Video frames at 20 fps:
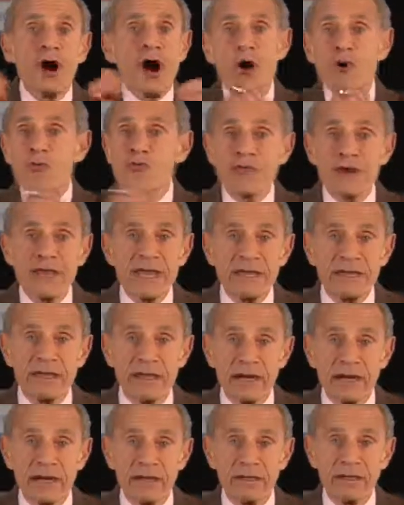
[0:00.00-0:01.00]

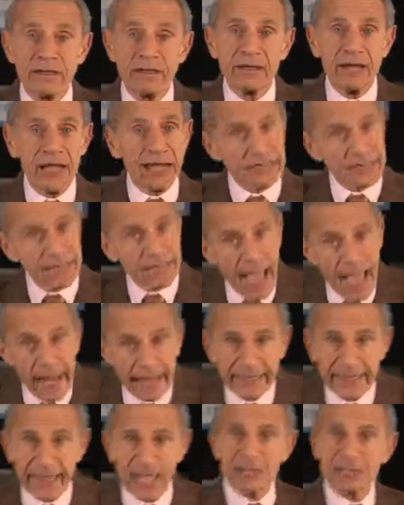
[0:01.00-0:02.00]
arena, and you got to
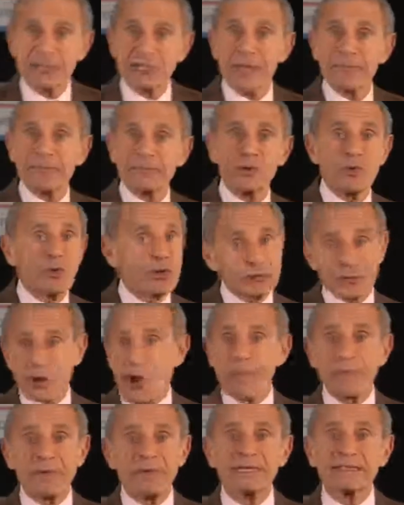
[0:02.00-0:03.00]
catch up to it.
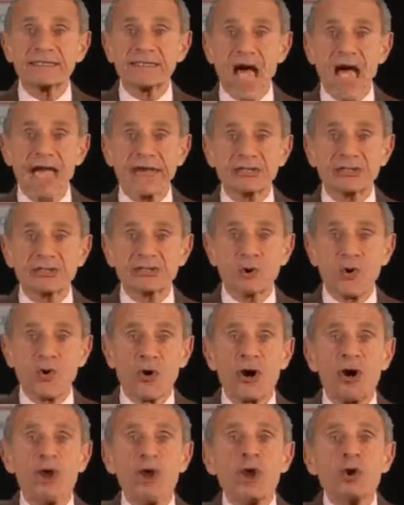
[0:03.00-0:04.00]
Don't be a
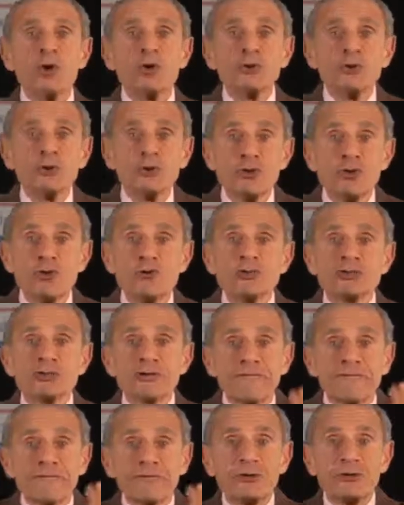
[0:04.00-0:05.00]
dinosaur. Use
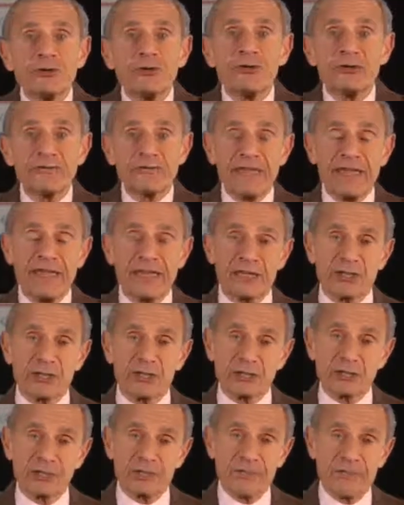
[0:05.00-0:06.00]
it for your
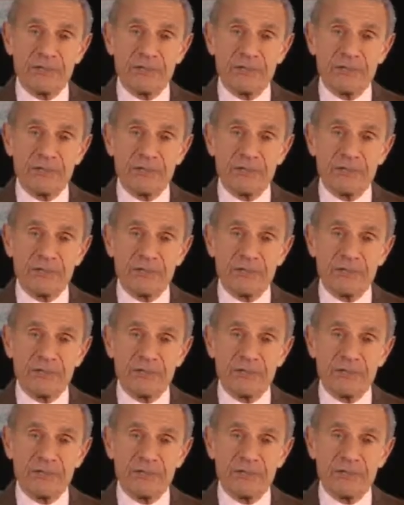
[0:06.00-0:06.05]
advantage.